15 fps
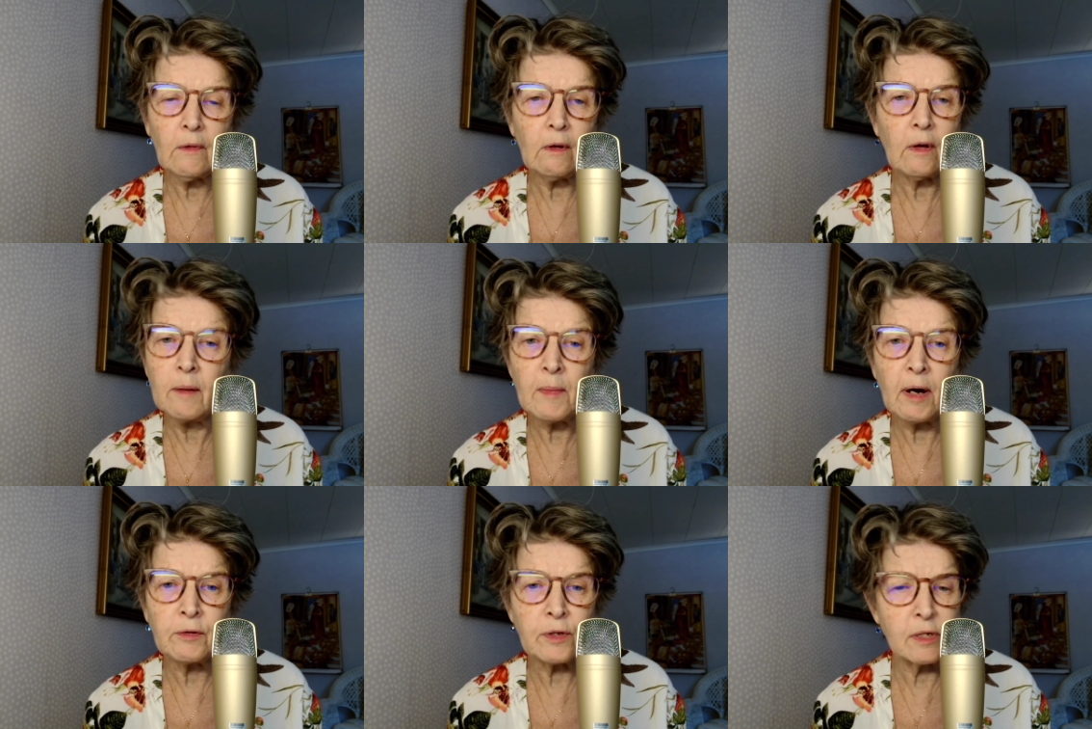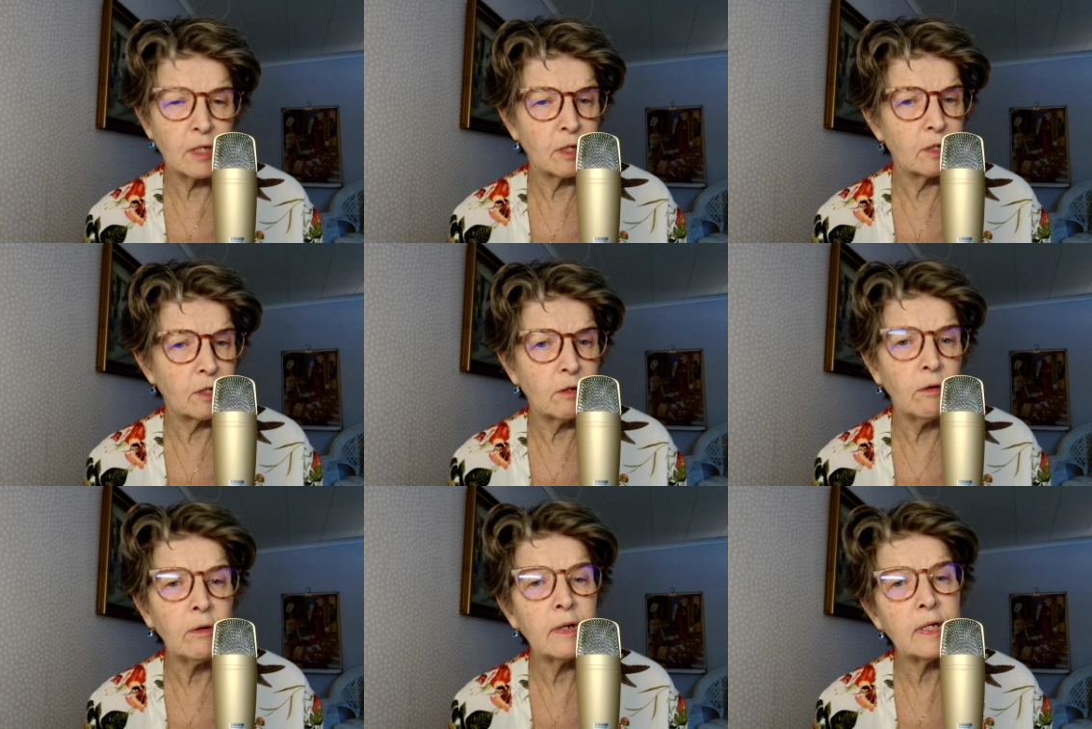come out as a
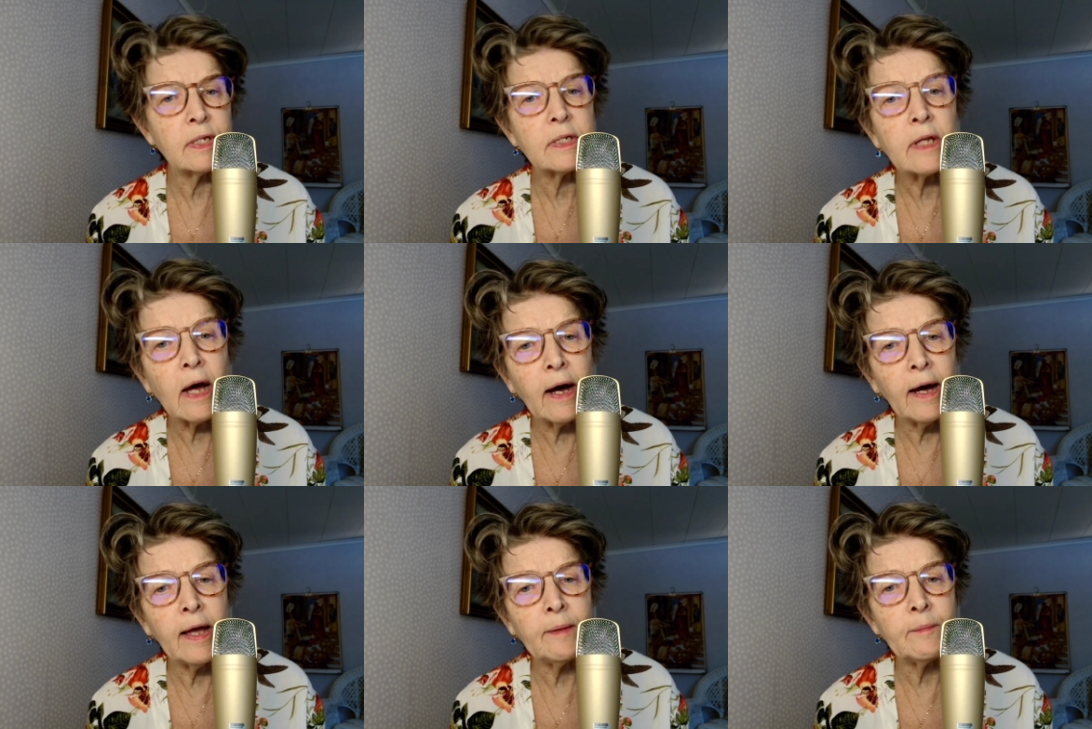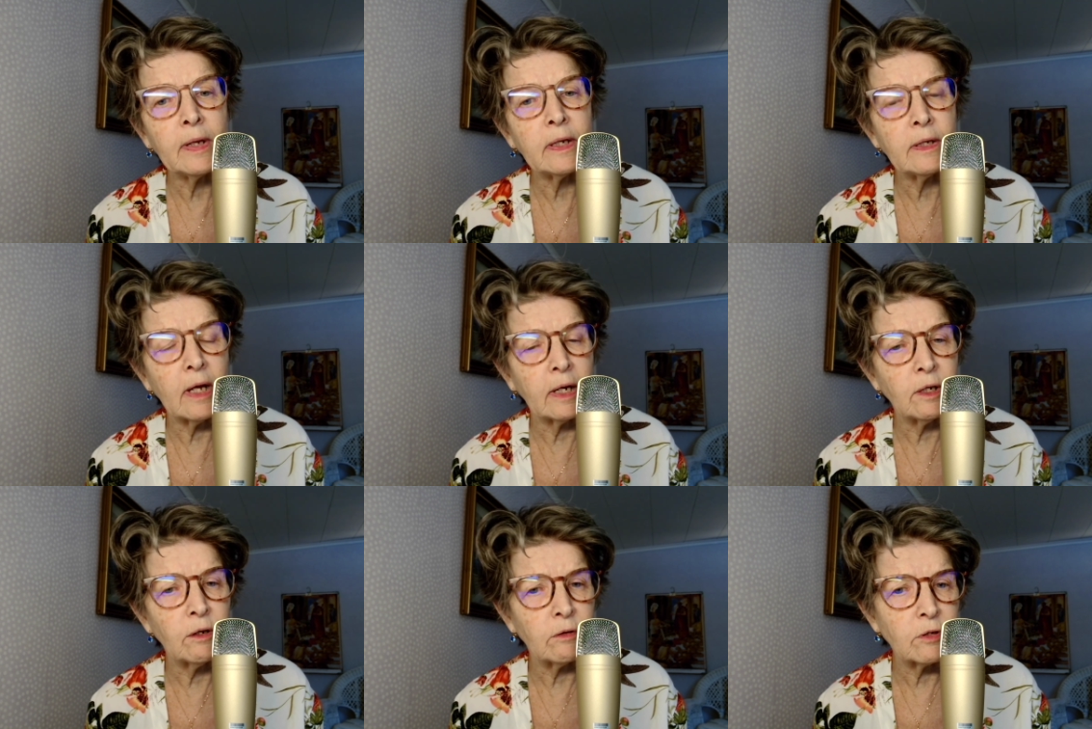soul this time, and
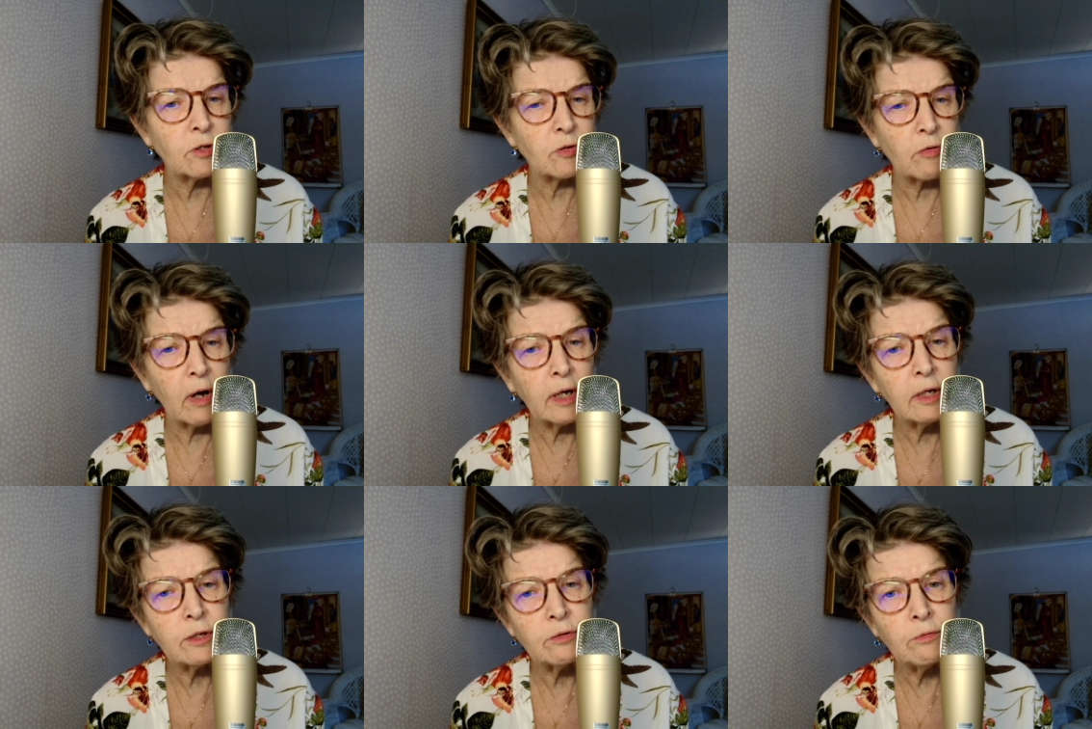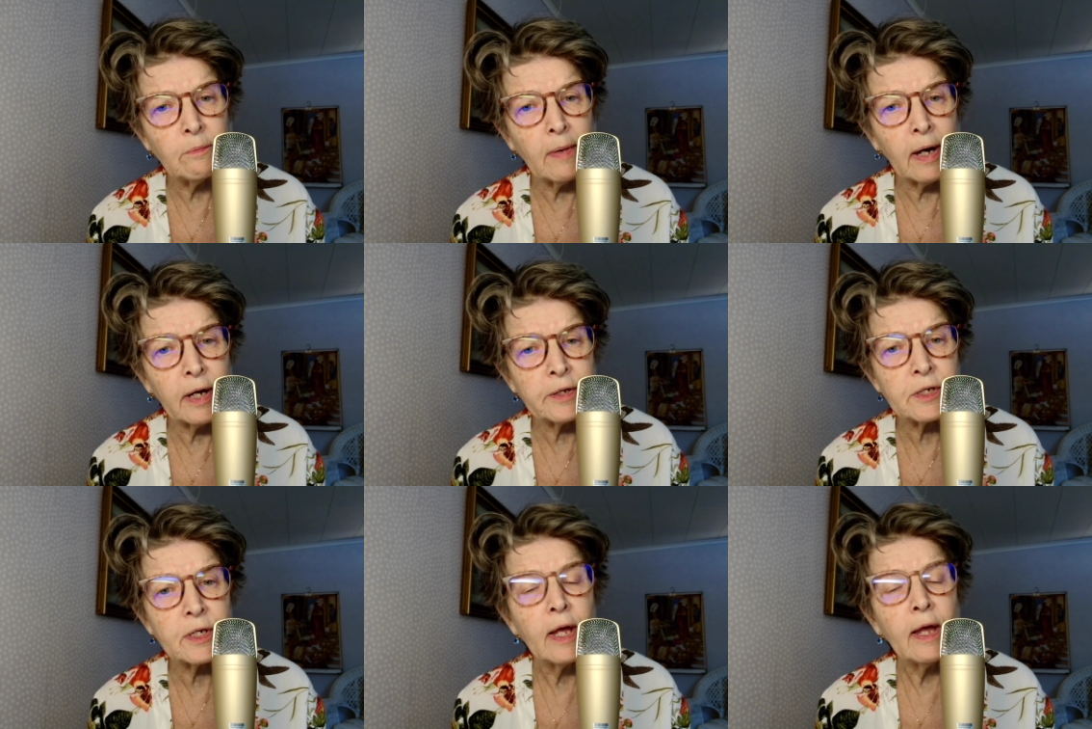not struggle too much.